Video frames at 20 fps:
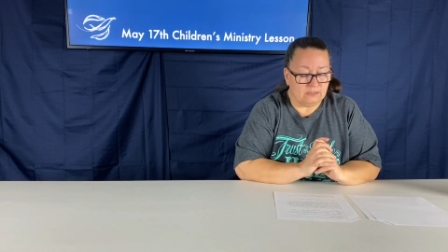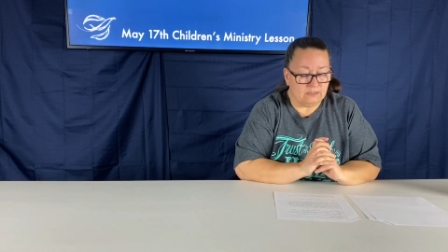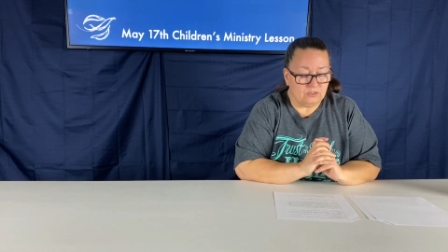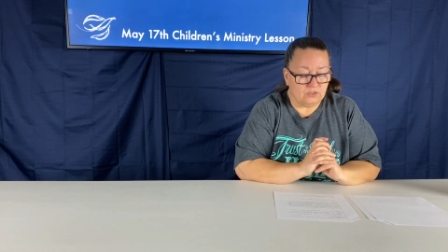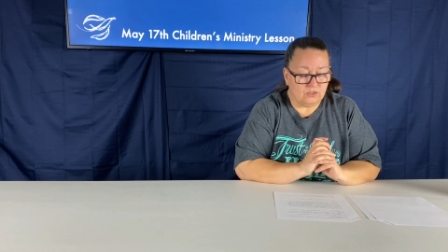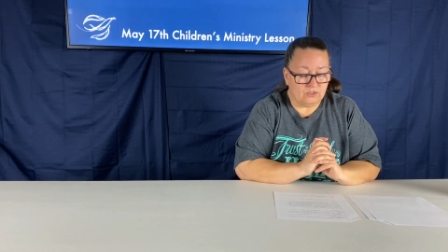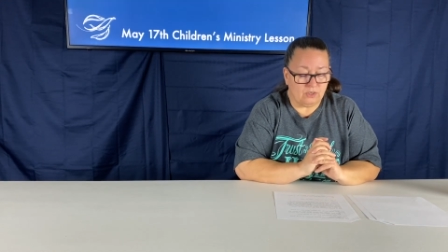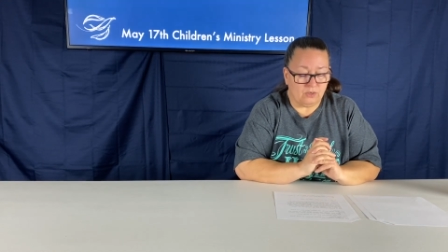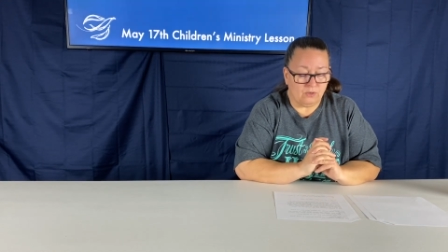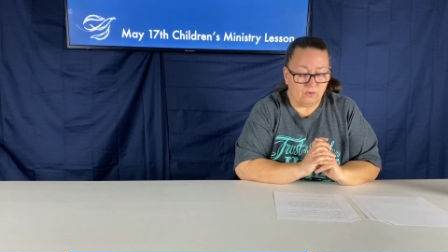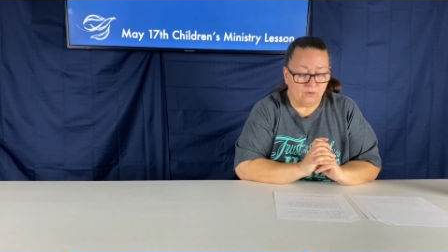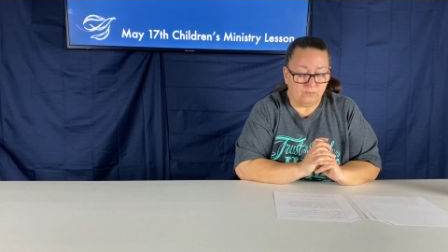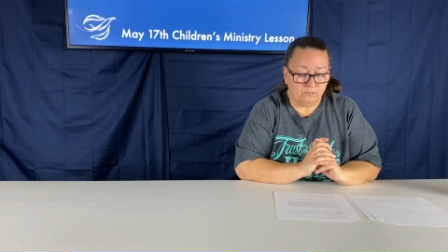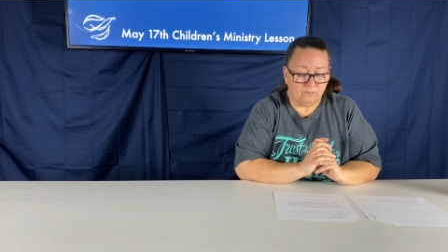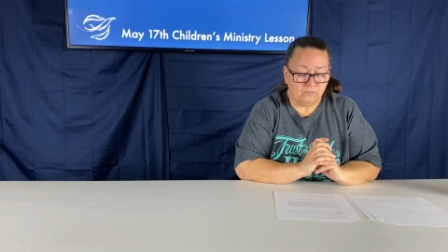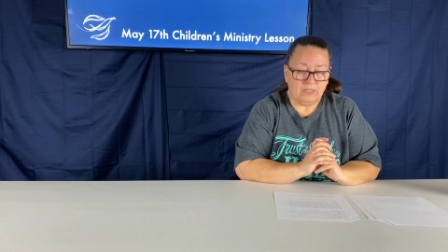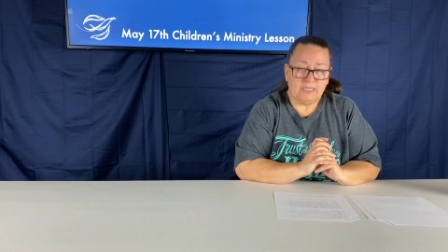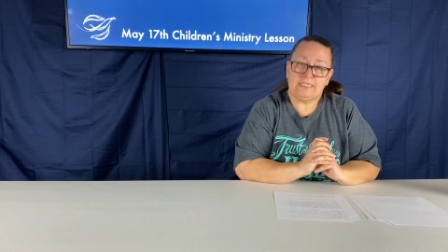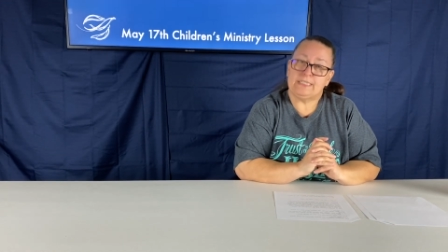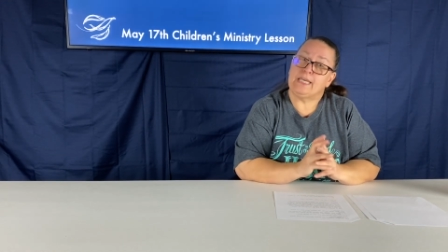So
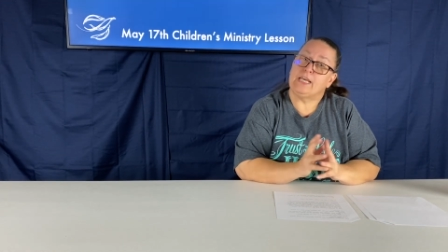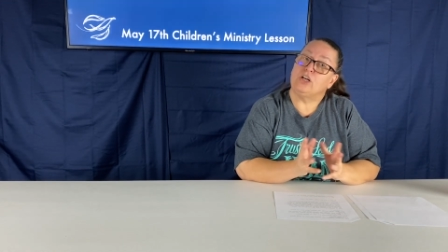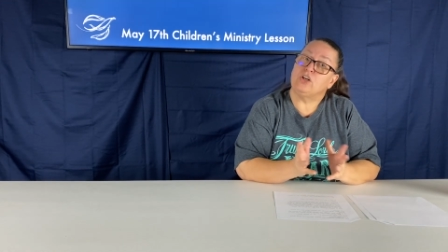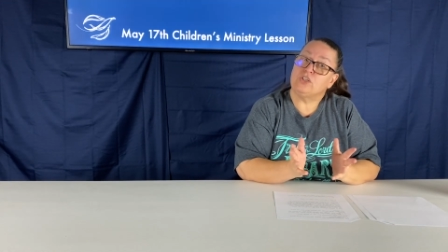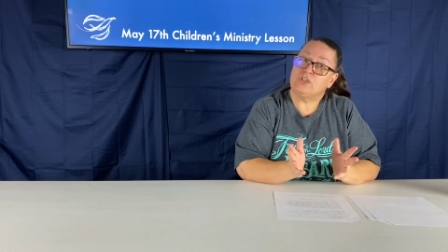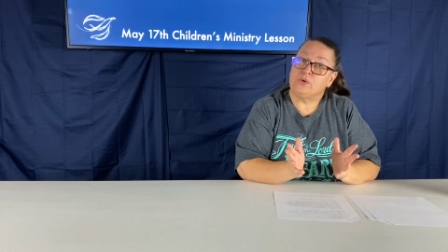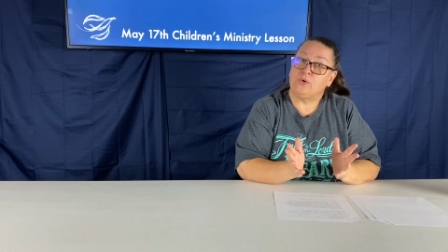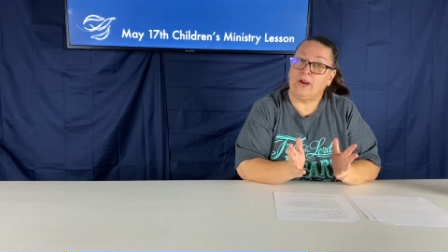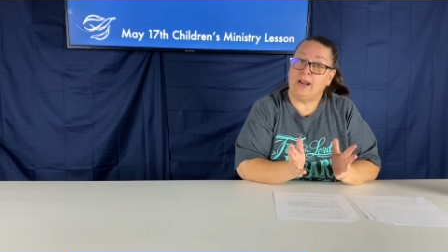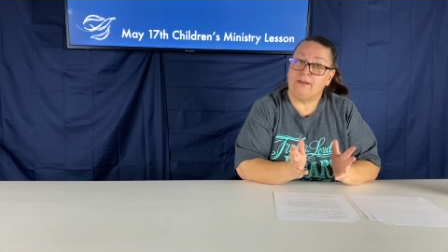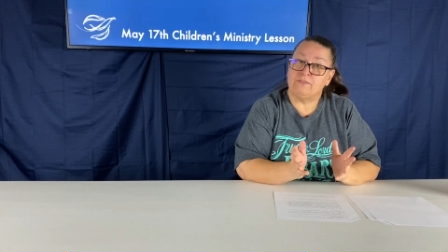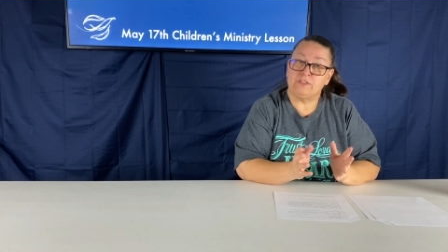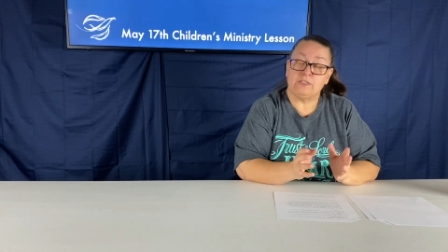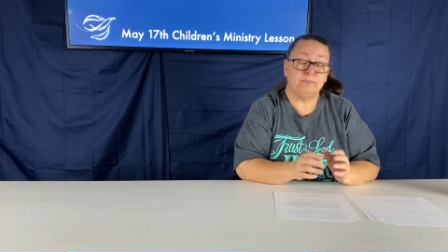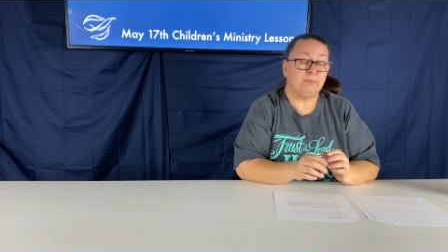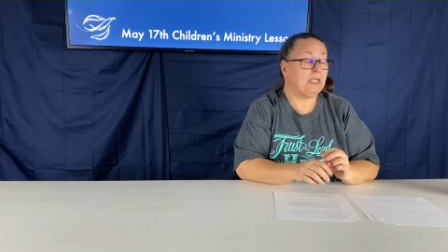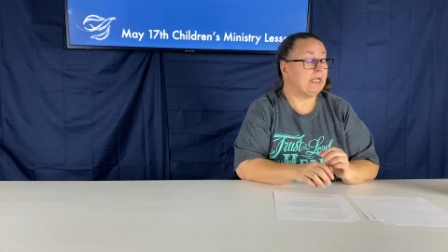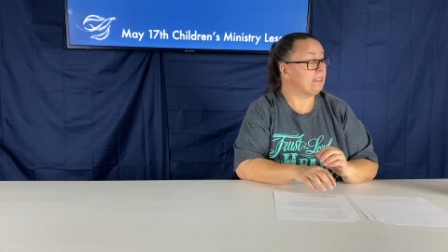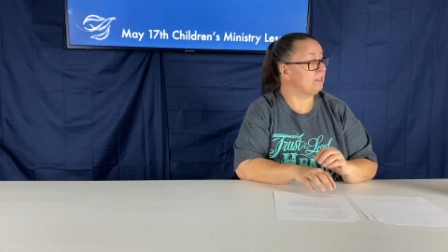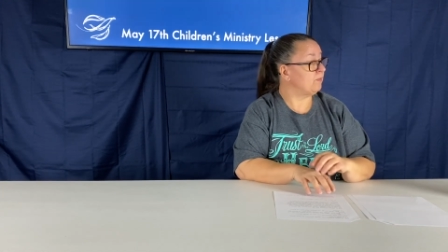let's get our craft
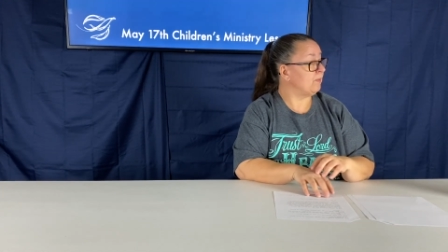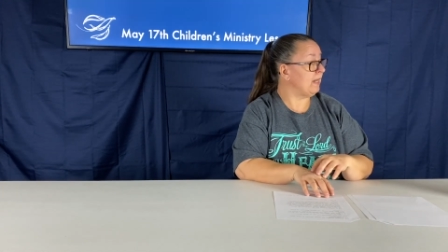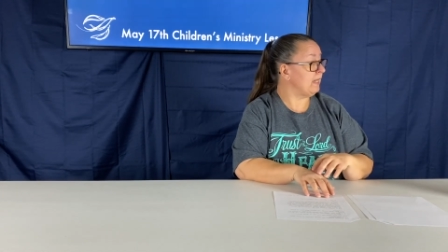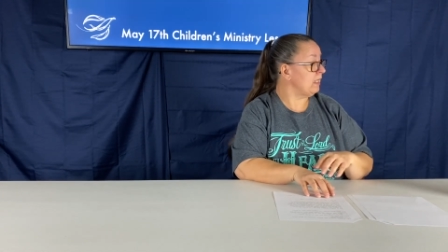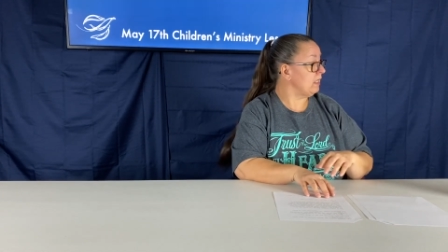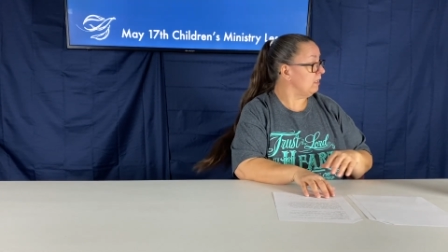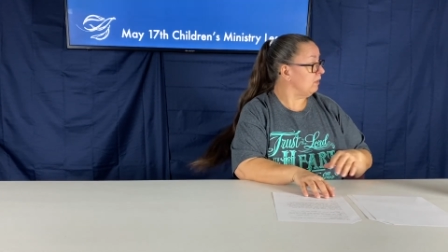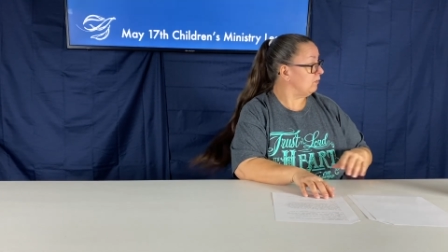supplies ready.